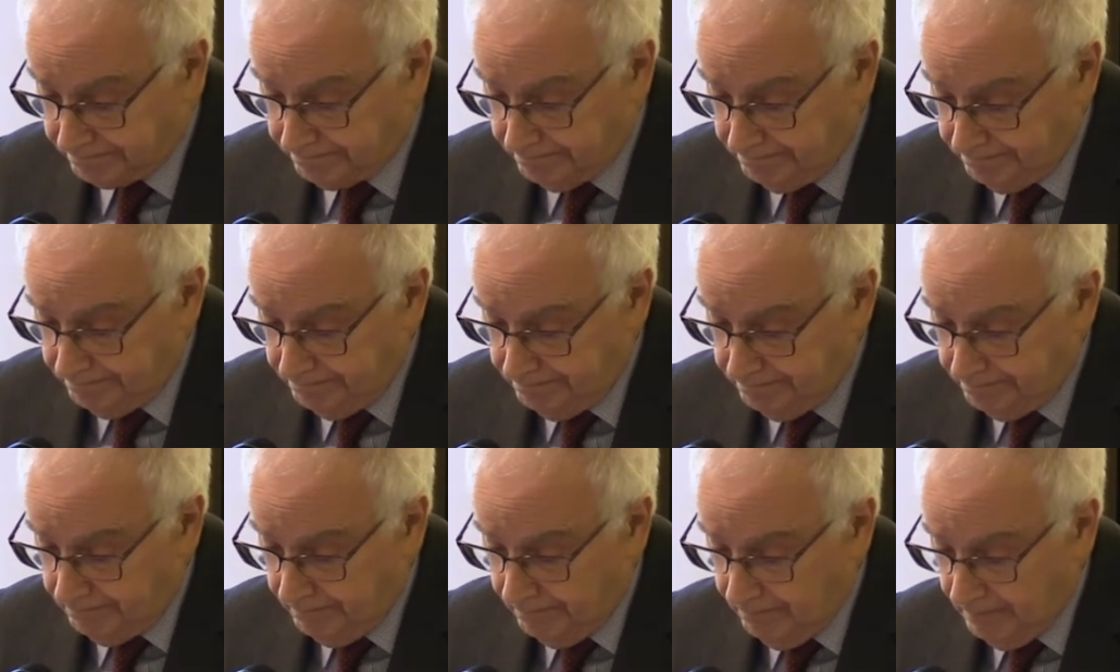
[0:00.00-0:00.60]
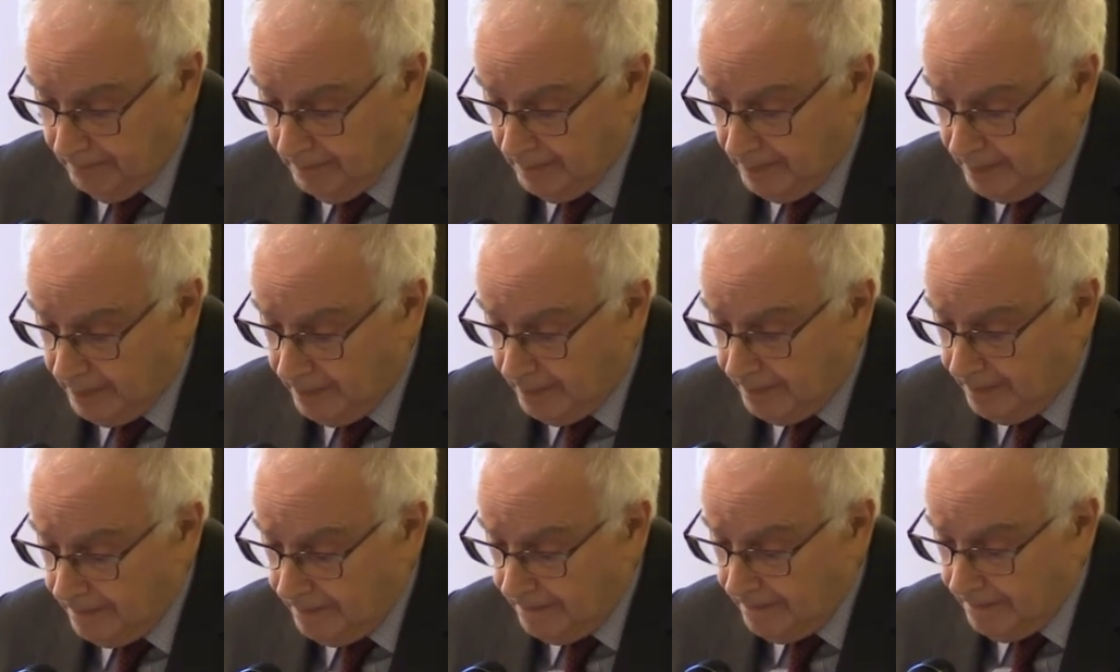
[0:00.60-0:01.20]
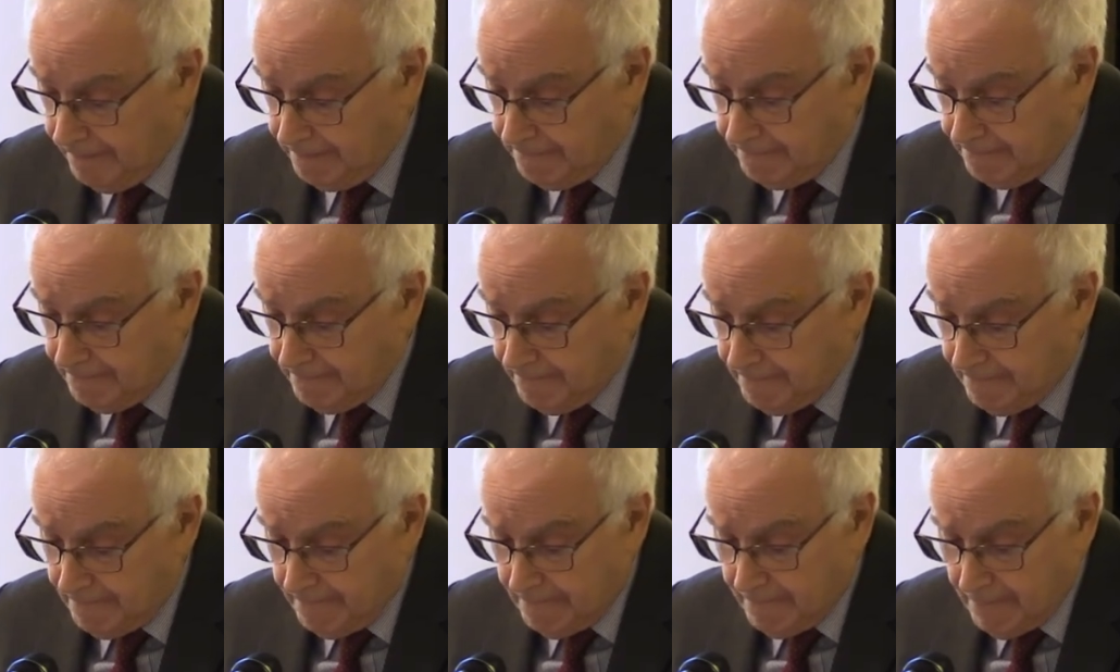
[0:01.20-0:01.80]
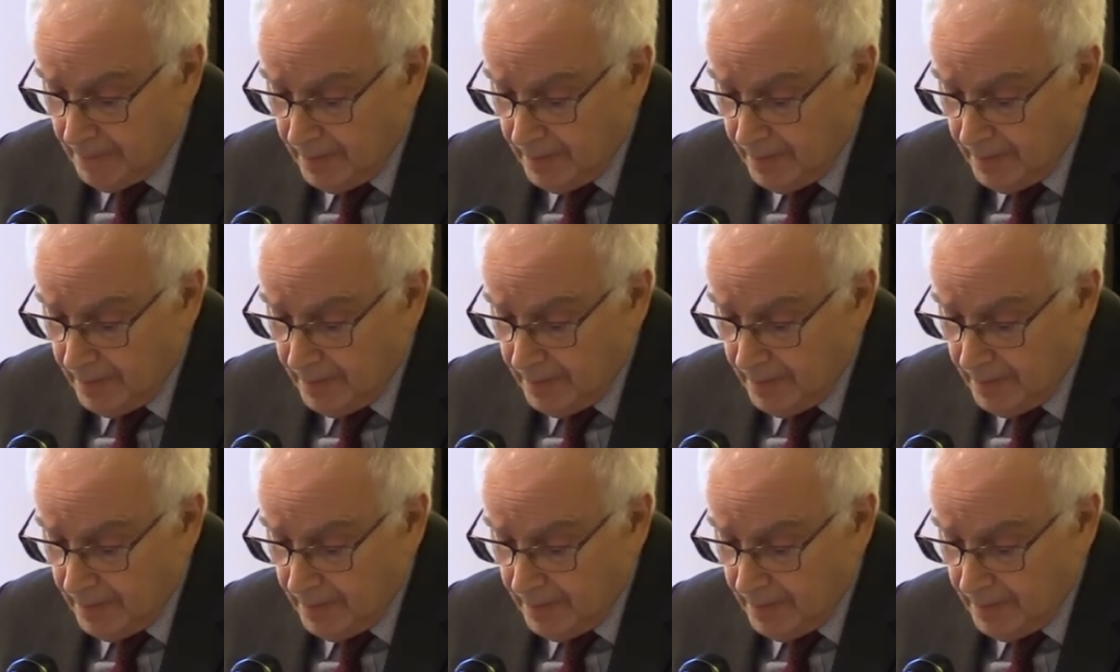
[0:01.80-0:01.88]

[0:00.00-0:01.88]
(silence)